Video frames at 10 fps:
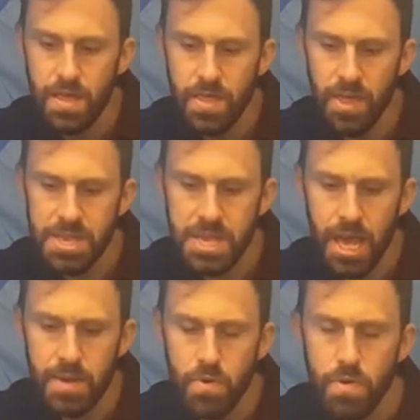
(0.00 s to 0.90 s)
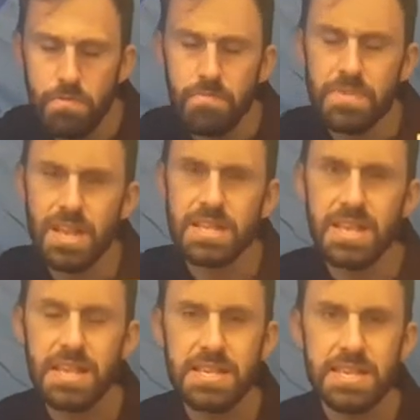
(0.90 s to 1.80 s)
This animal
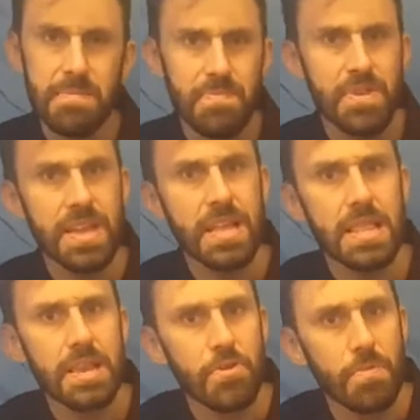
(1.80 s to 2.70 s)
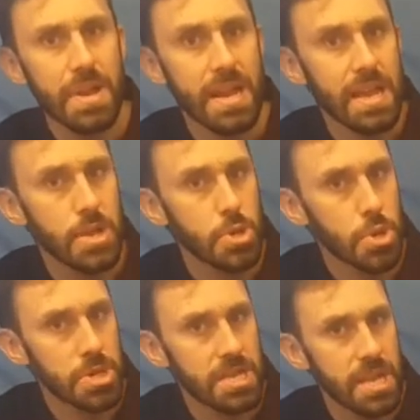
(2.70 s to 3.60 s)
does something a little bit
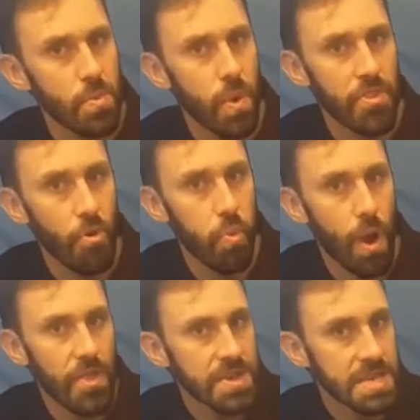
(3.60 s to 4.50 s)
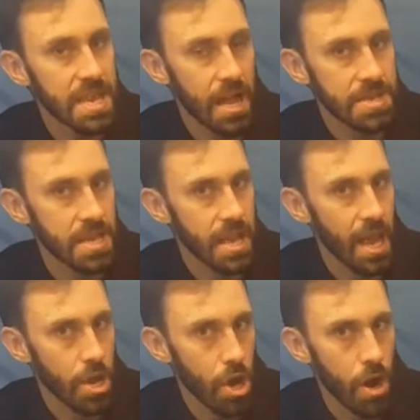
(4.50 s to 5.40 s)
interesting when the weather starts to
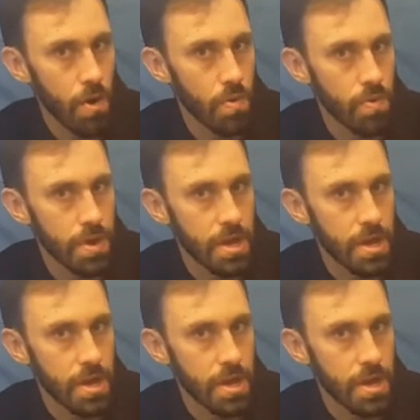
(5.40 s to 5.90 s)
get cold.